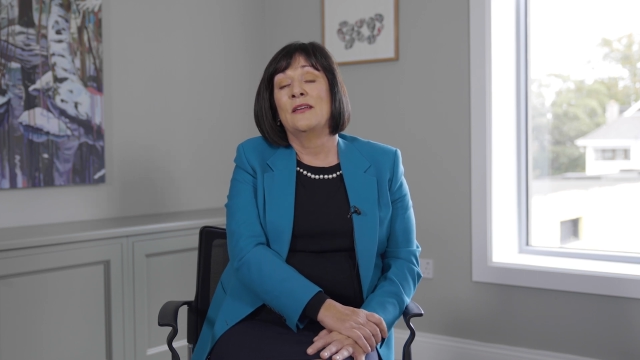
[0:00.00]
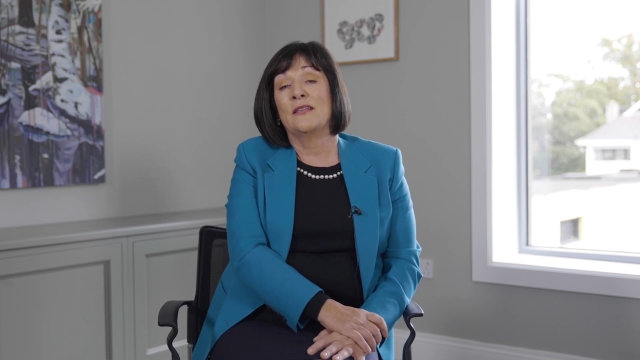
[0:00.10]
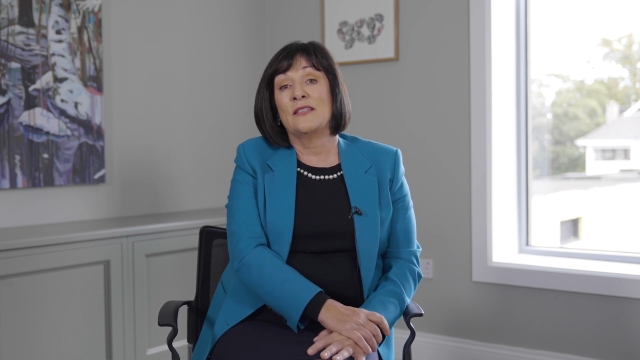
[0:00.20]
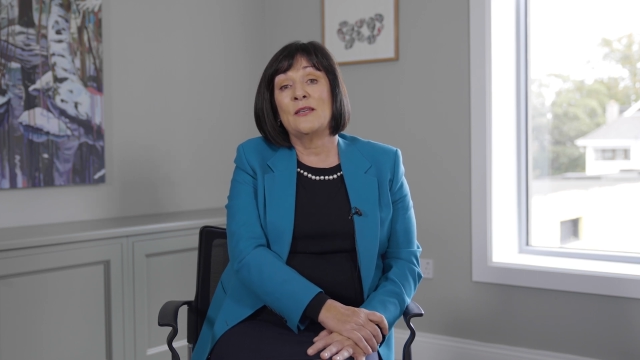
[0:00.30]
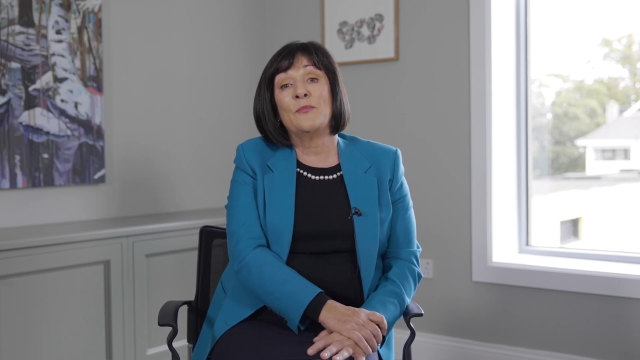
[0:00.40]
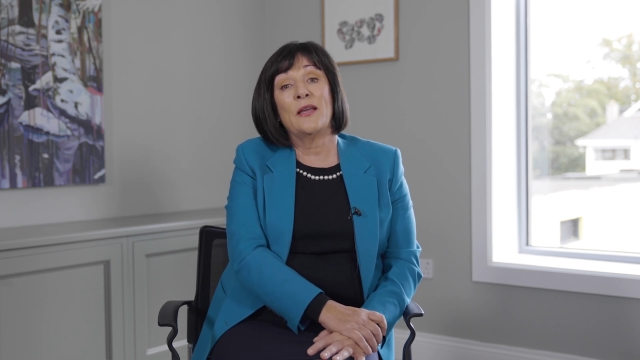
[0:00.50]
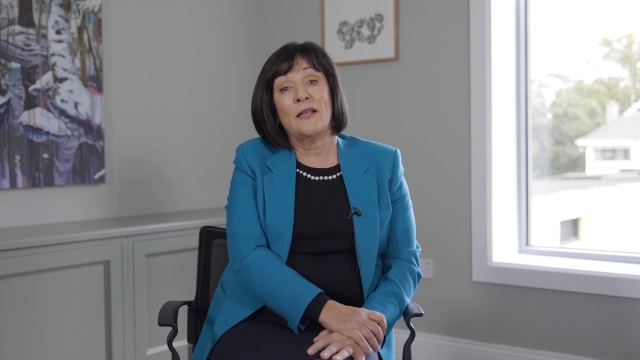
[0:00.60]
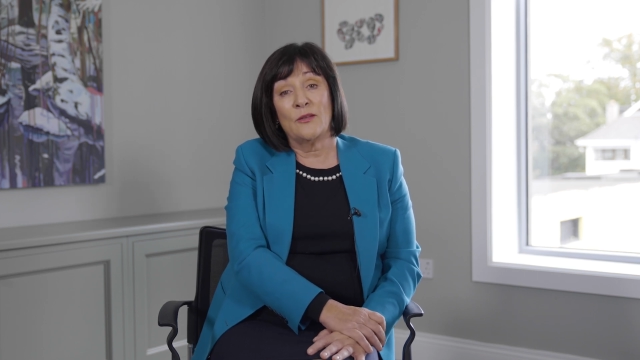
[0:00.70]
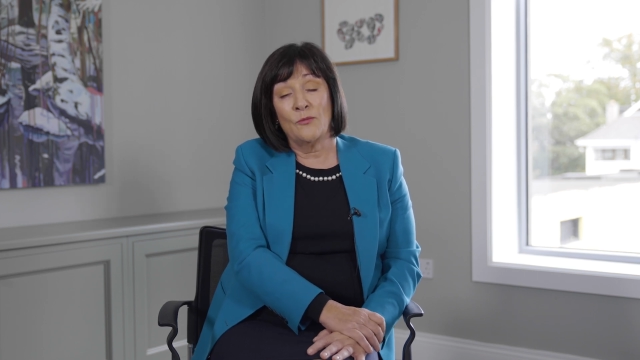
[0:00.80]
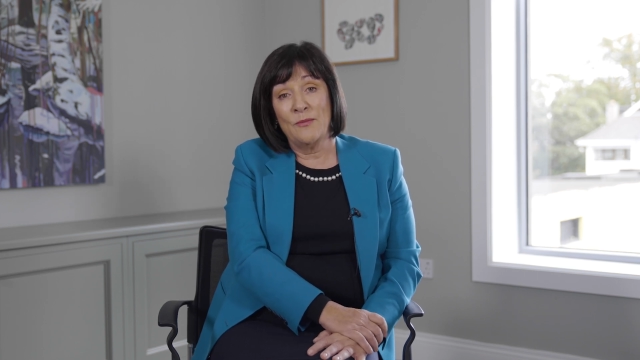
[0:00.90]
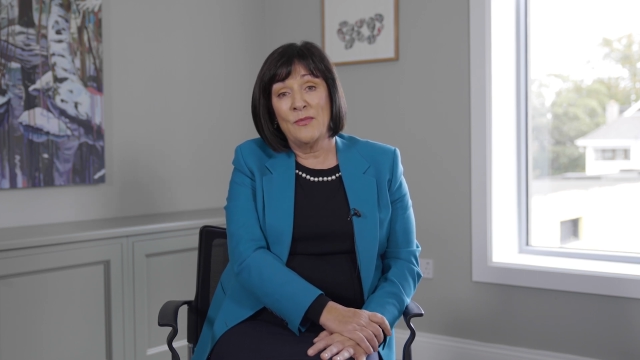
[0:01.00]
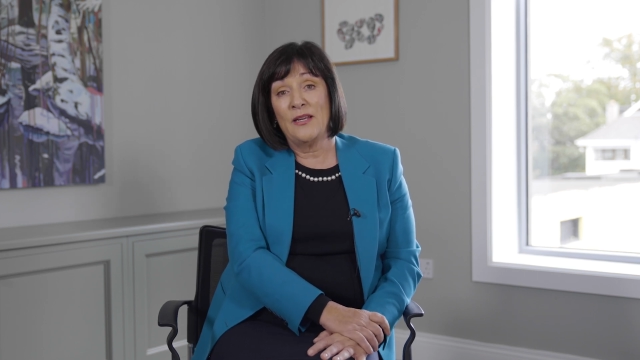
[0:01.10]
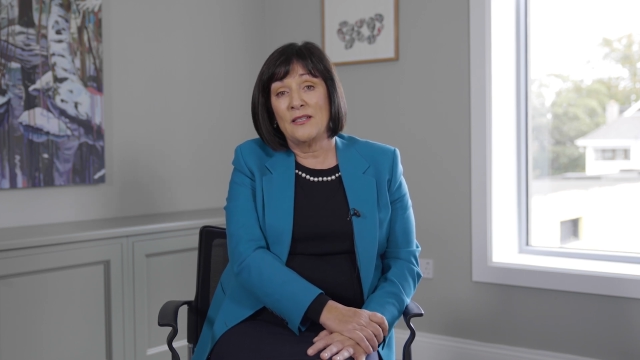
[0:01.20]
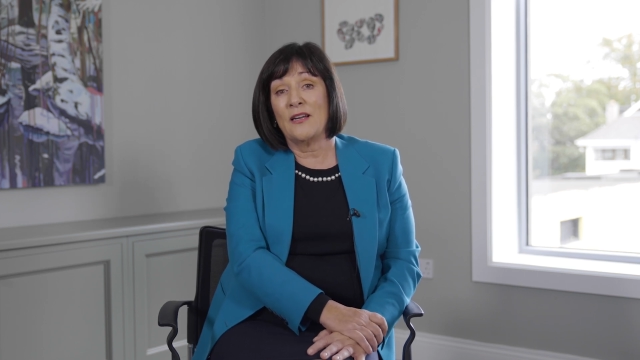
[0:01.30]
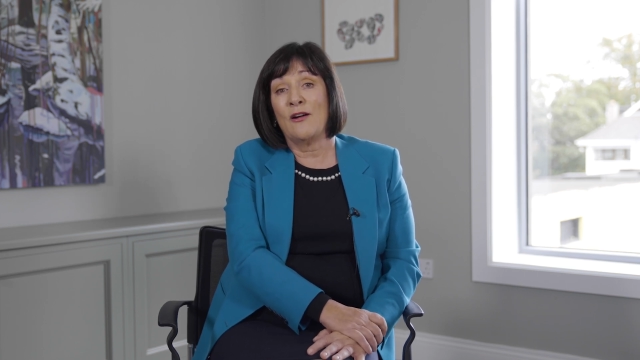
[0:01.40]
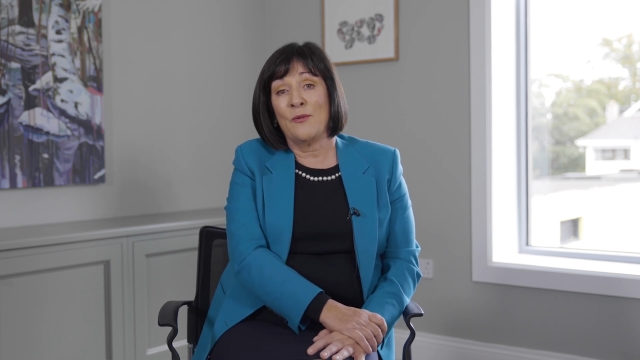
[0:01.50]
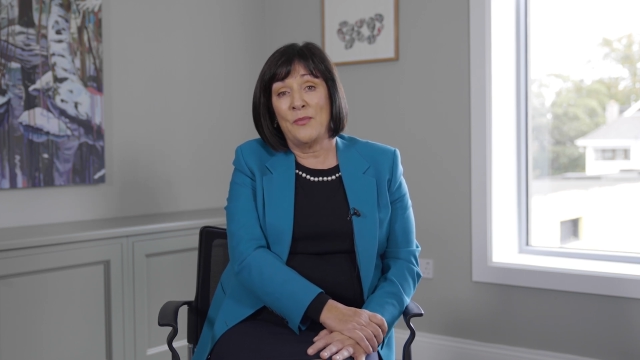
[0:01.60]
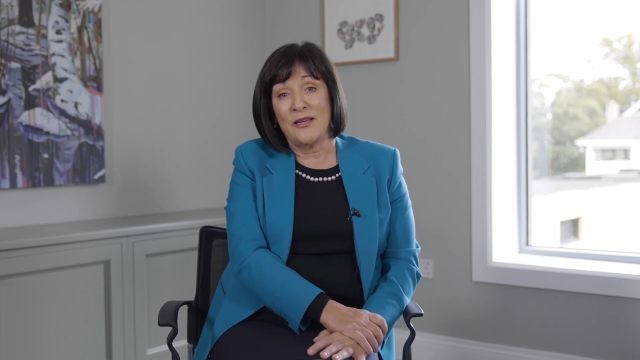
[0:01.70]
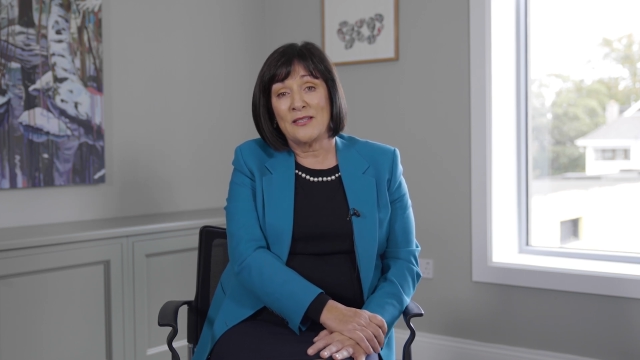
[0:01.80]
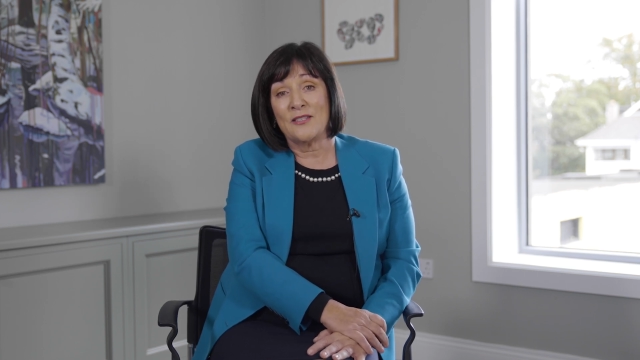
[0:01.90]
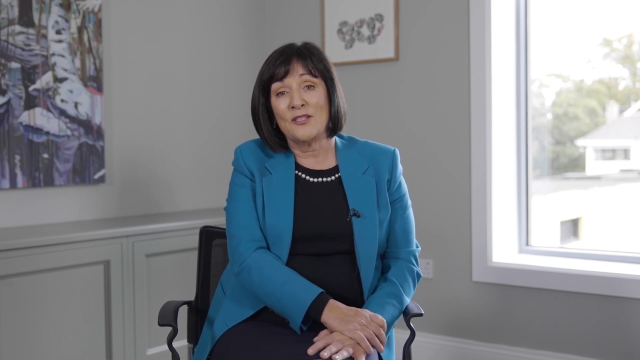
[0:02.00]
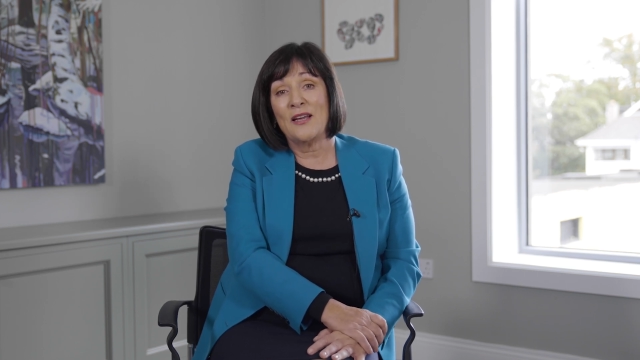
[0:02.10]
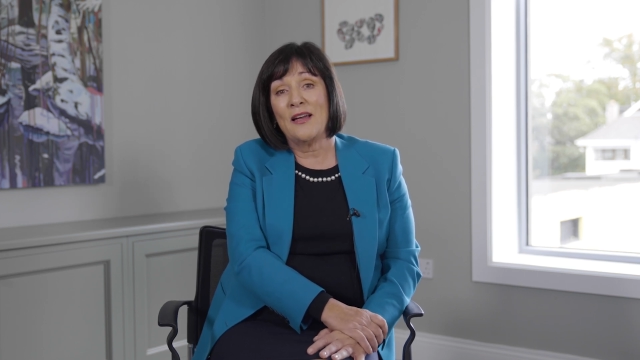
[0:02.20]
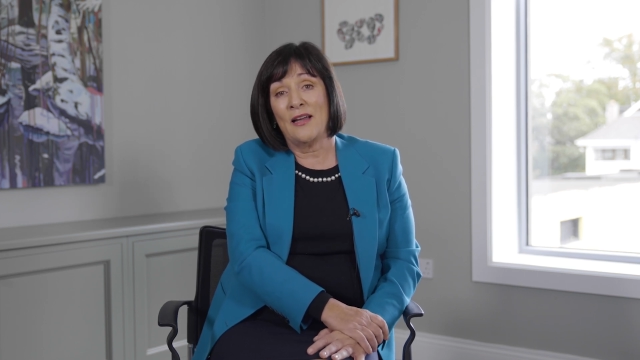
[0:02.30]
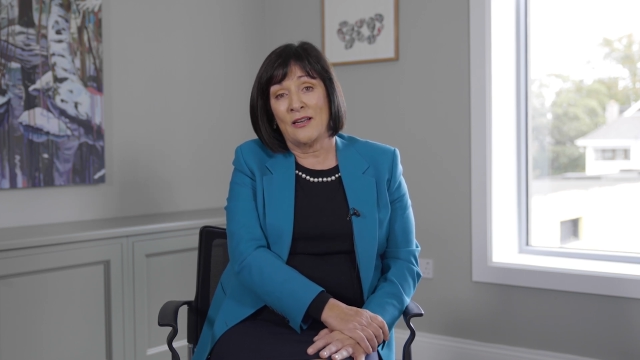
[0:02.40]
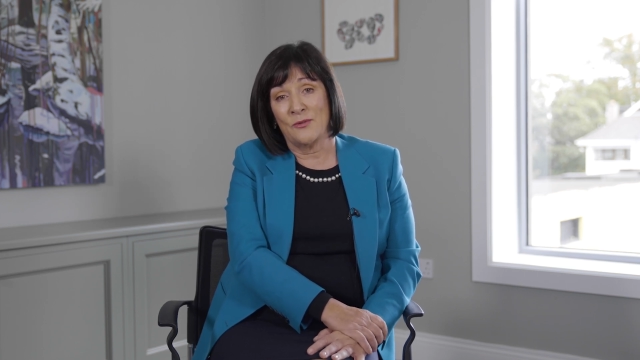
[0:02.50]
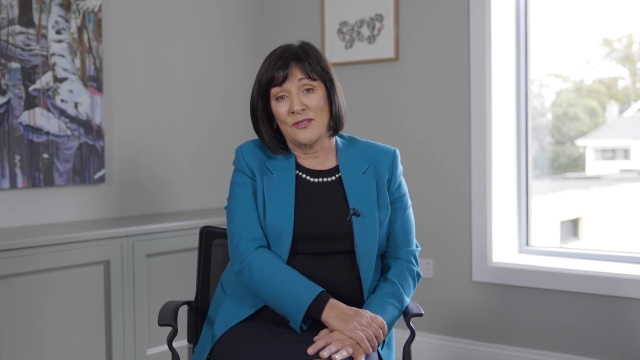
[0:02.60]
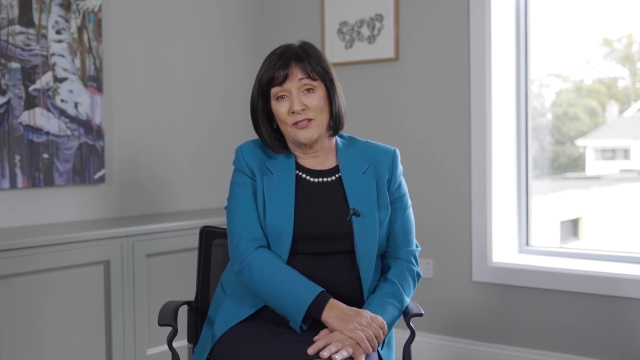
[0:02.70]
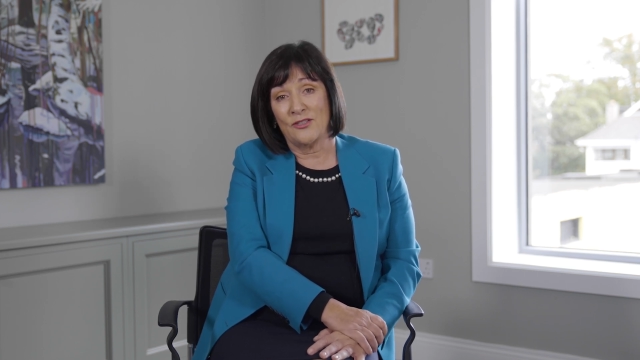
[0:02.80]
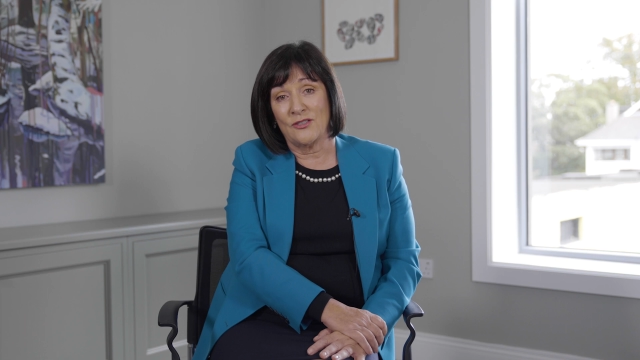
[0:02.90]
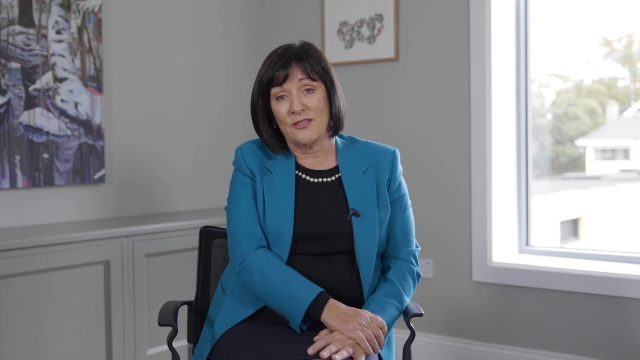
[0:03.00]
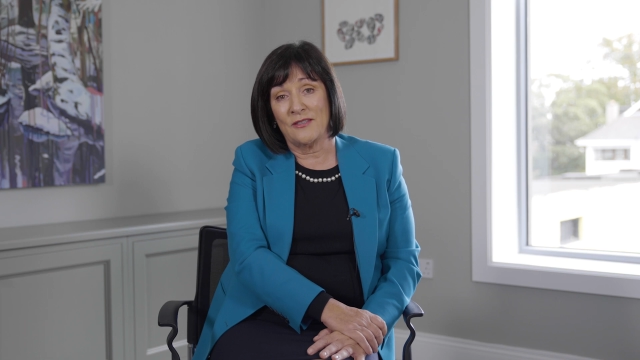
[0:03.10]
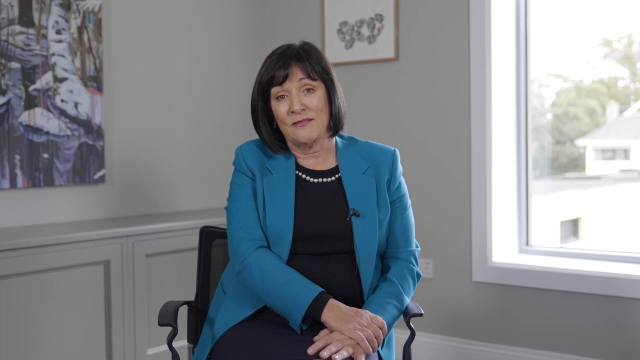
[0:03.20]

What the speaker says: in CPL that we made our best acquisitions.